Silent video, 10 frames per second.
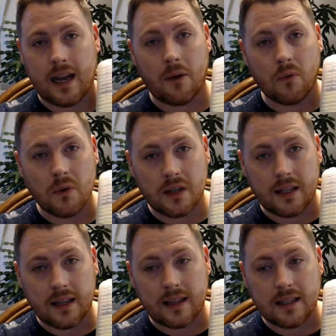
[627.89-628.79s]
I really
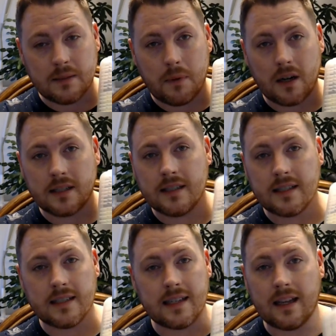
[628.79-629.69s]
like these boxes
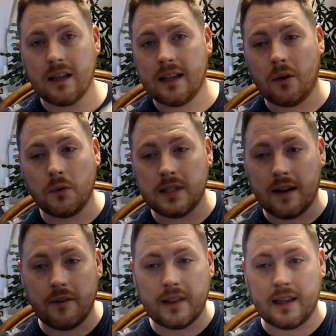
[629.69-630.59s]
because it holds
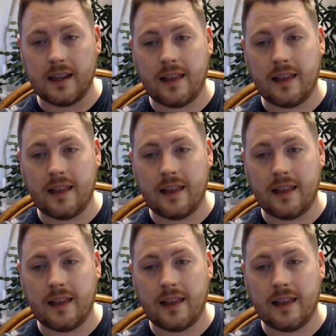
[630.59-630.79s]
everything,